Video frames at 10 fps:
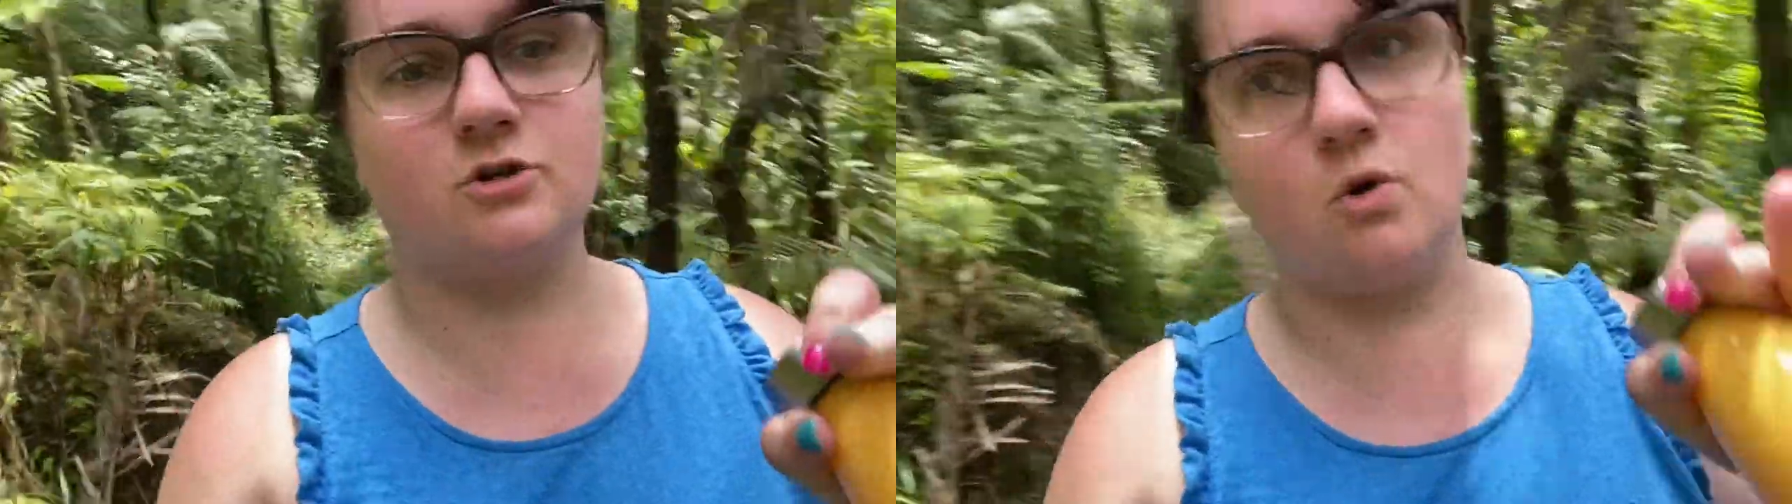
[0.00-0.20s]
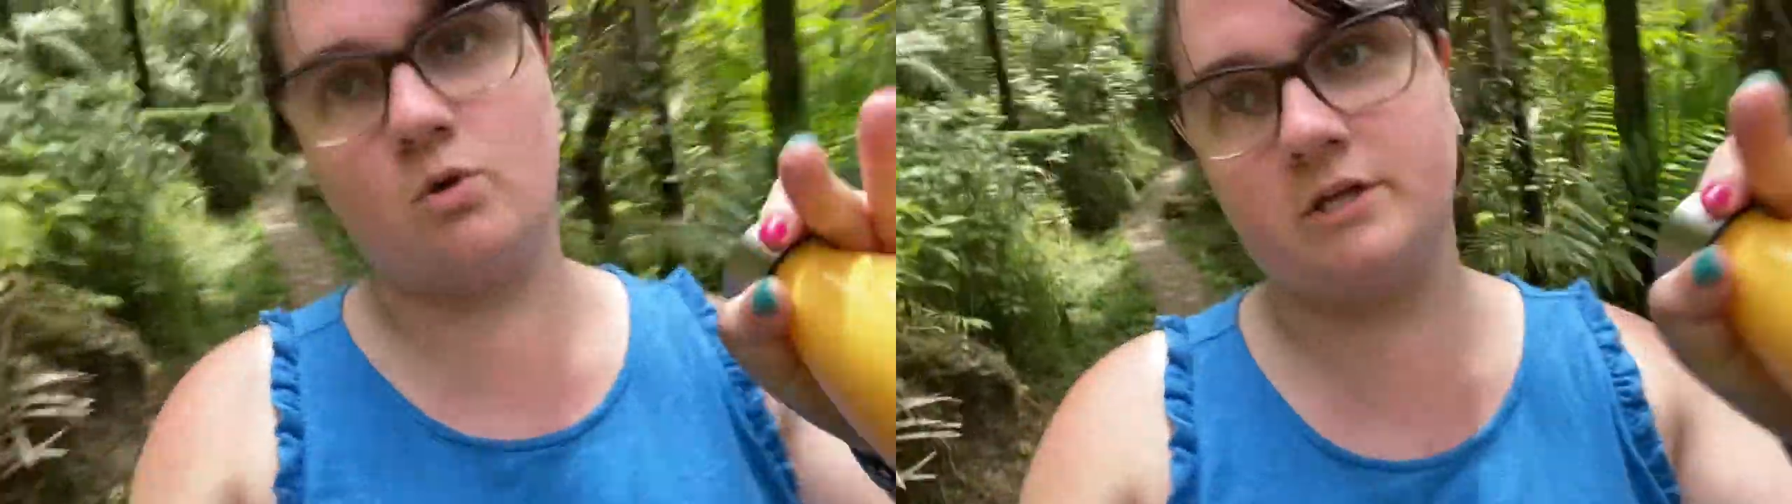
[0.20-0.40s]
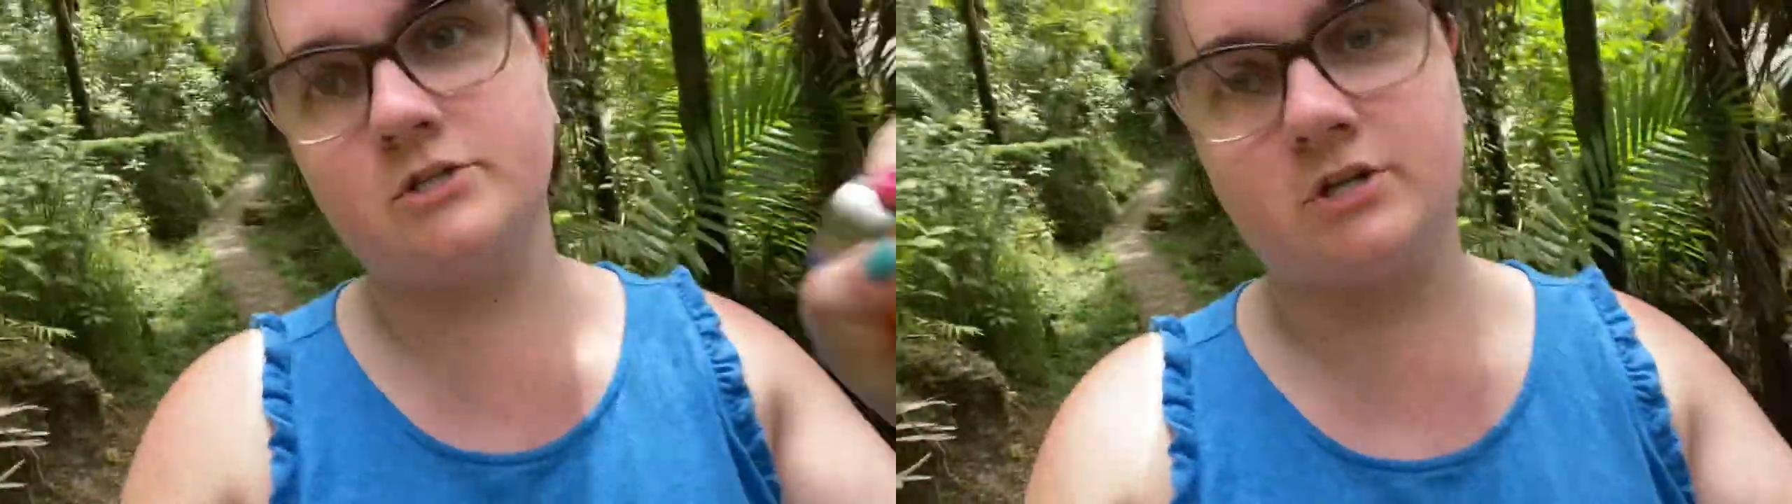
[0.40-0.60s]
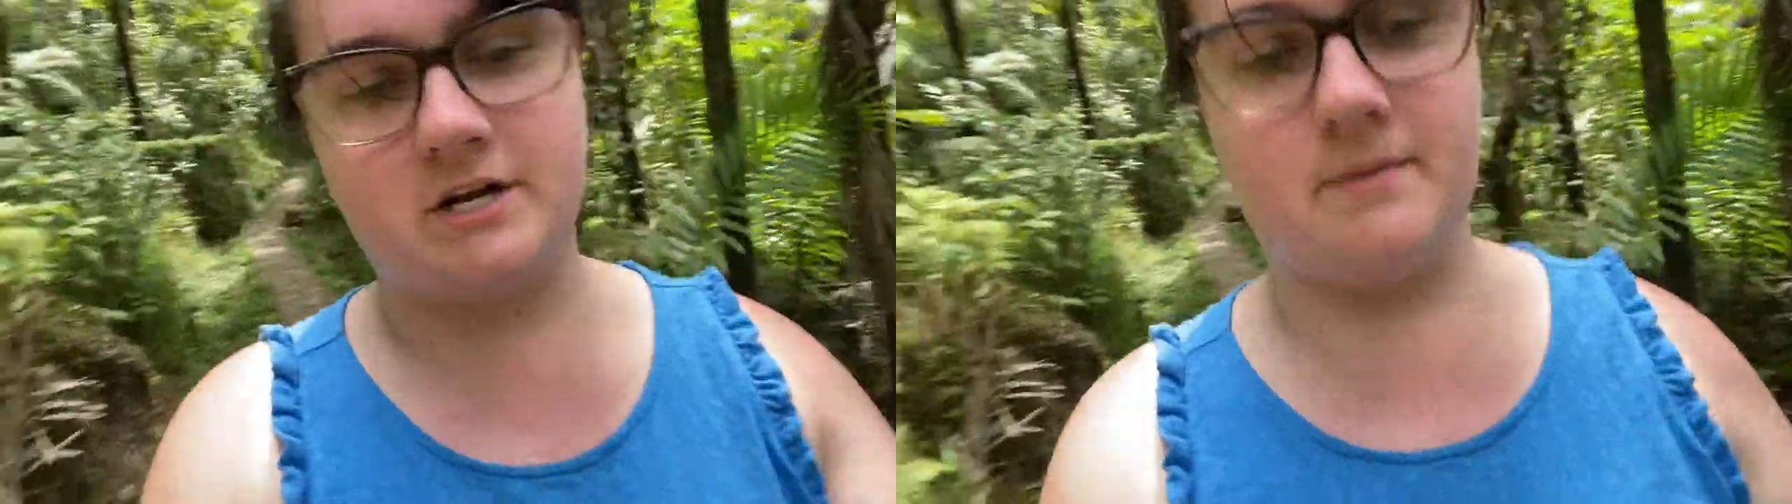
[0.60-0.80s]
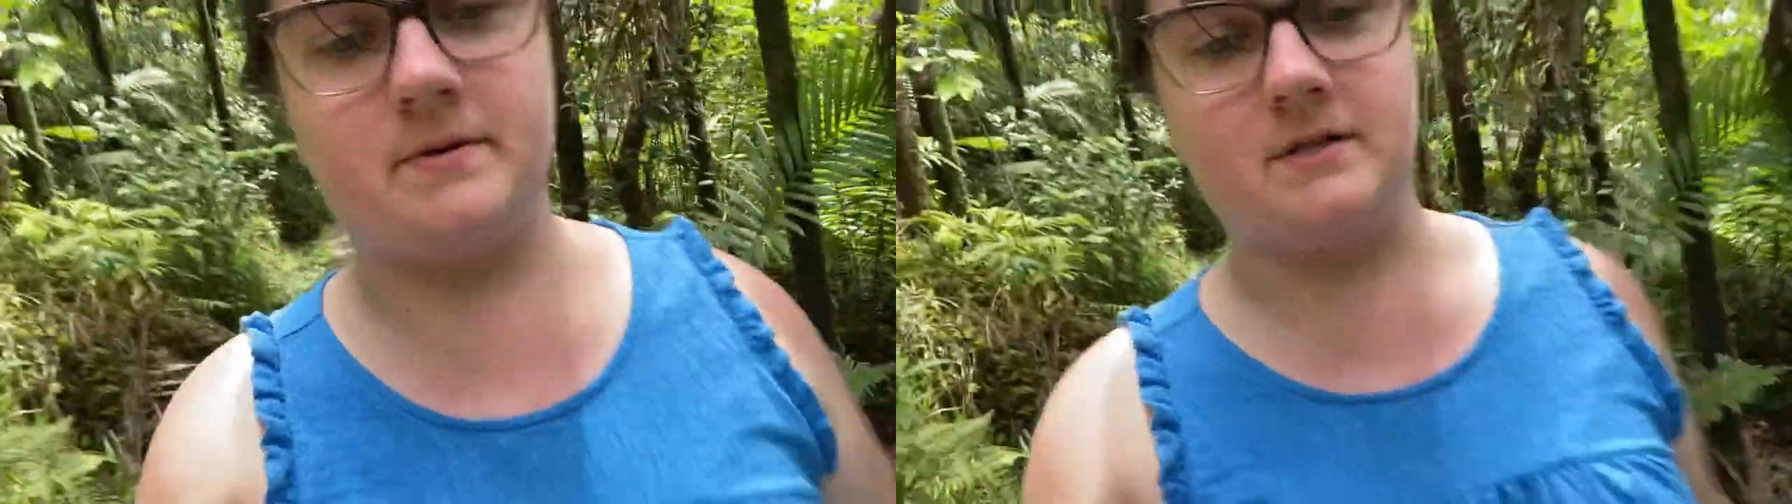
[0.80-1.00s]
totally straight
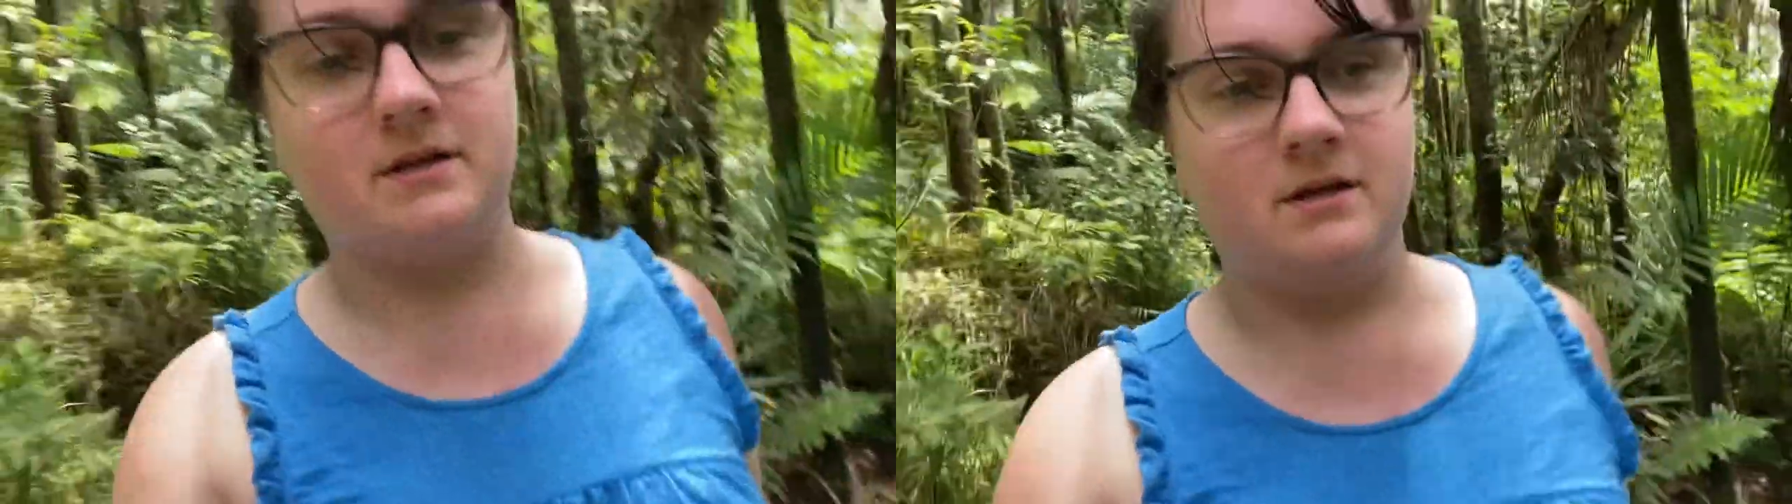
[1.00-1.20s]
up, but